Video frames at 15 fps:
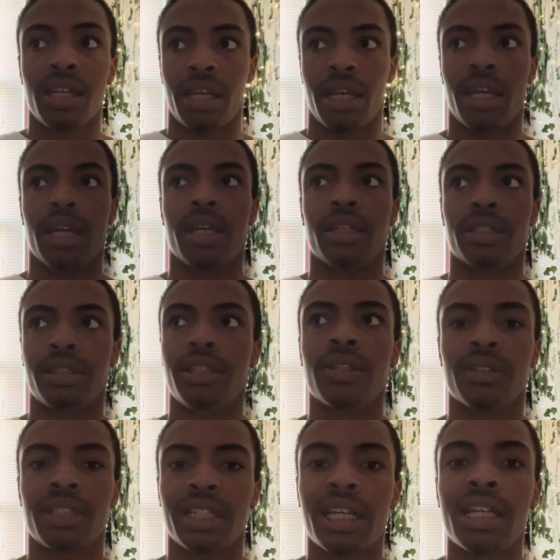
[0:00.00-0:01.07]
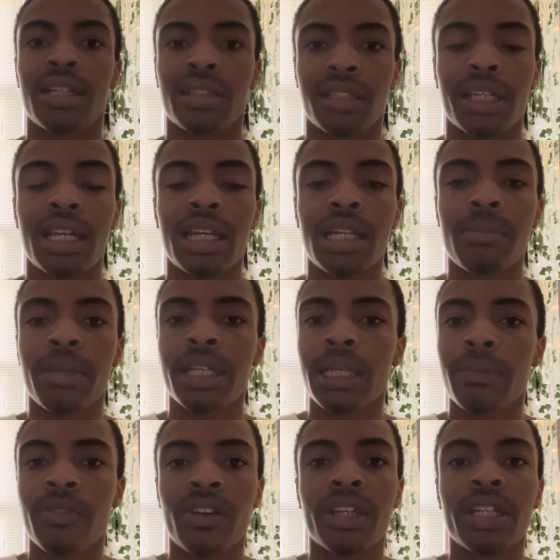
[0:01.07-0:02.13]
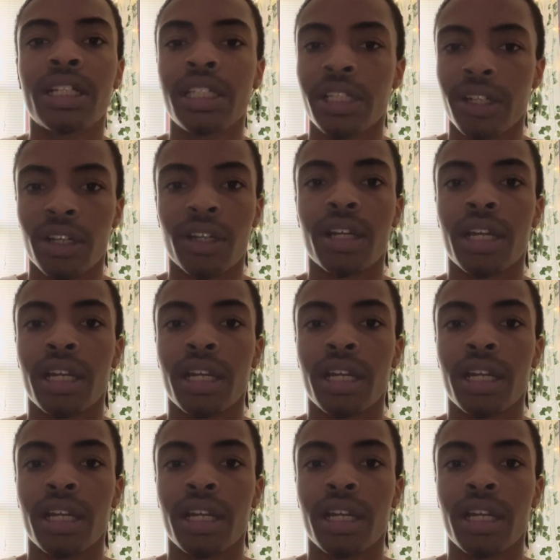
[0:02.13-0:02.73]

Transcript: And, you know, they kind of make it very clear